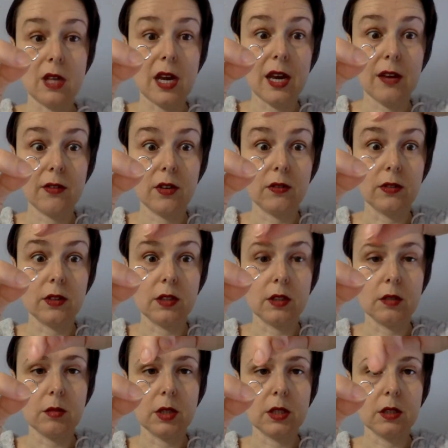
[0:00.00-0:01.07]
I haven't even done
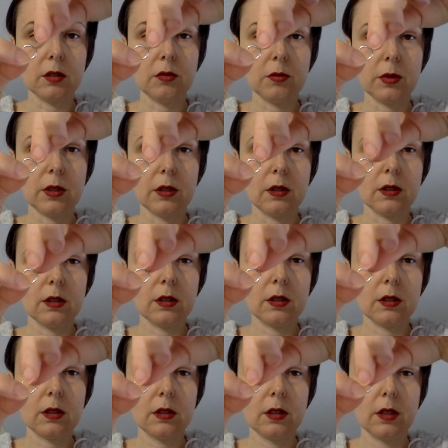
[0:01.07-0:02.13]
it myself because
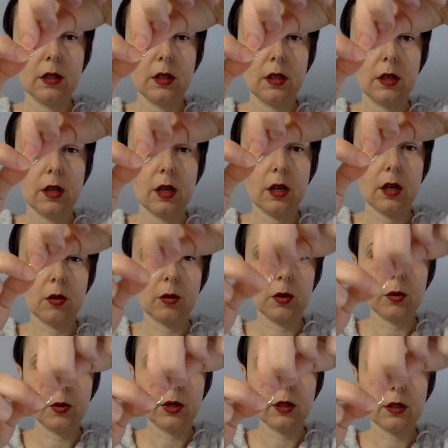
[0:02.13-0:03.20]
I don't want
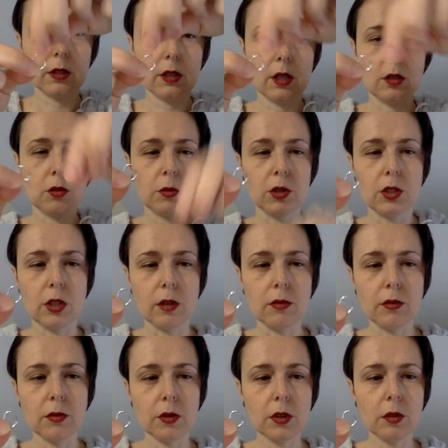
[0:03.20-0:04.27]
to take too much time
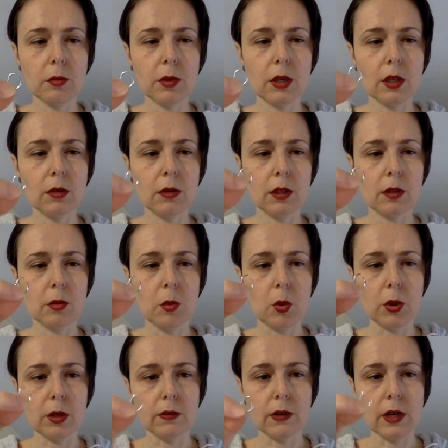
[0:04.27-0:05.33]
for it, but you get the
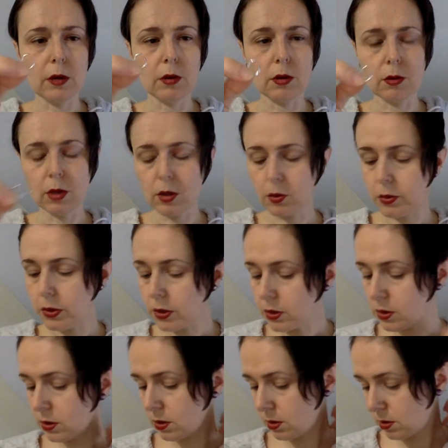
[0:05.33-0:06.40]
point of how it
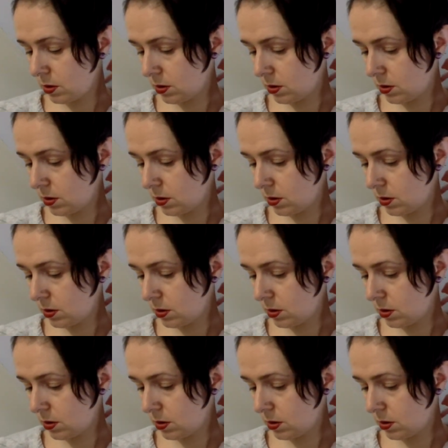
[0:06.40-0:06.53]
works.